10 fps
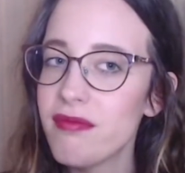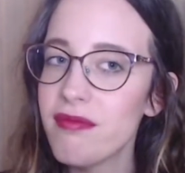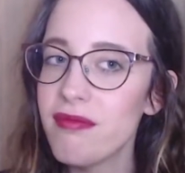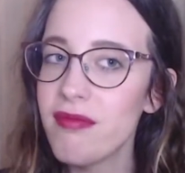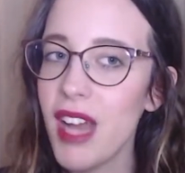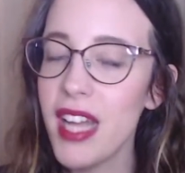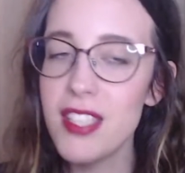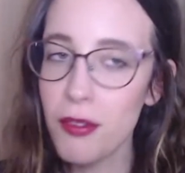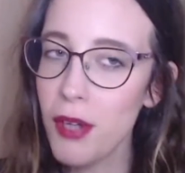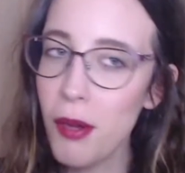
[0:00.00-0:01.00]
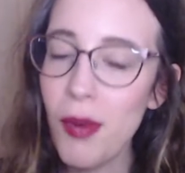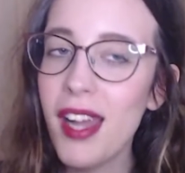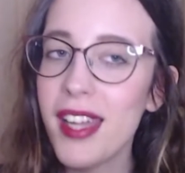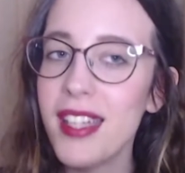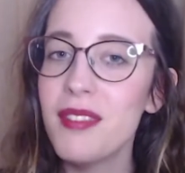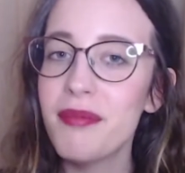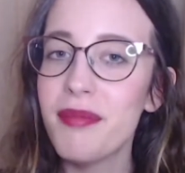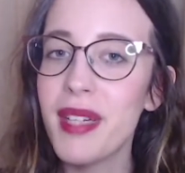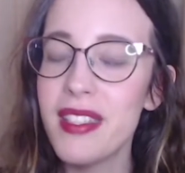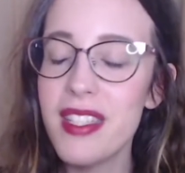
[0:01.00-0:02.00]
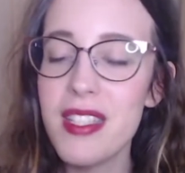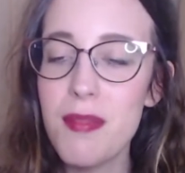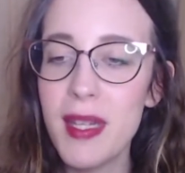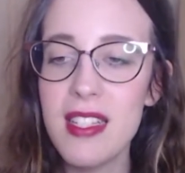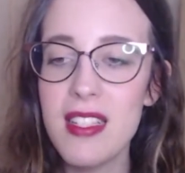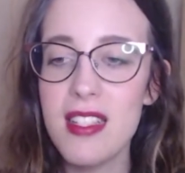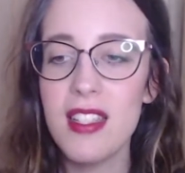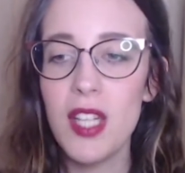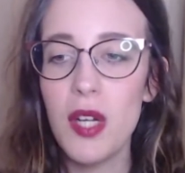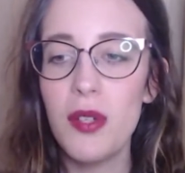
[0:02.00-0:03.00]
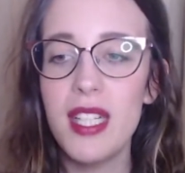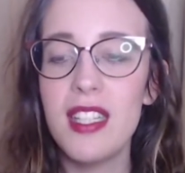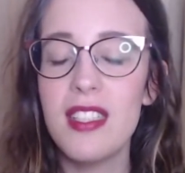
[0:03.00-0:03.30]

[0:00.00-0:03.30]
I don't know why, but it's because yoga